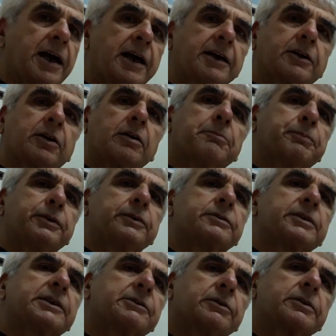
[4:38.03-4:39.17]
I compute
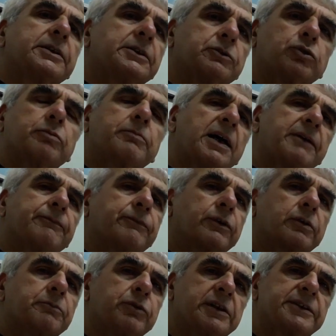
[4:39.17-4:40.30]
according to my
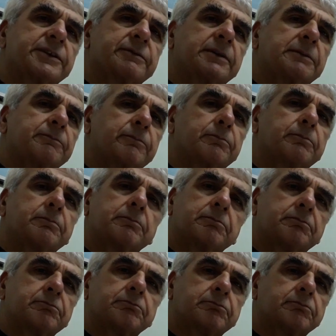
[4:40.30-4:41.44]
formulas and
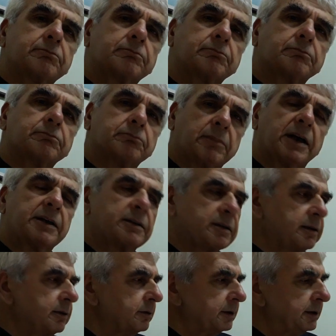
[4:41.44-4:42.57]
my
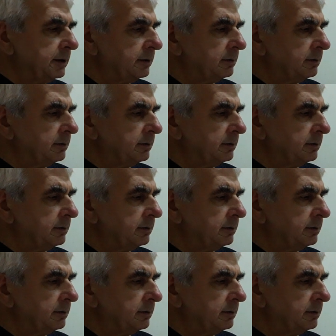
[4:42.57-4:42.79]
theory?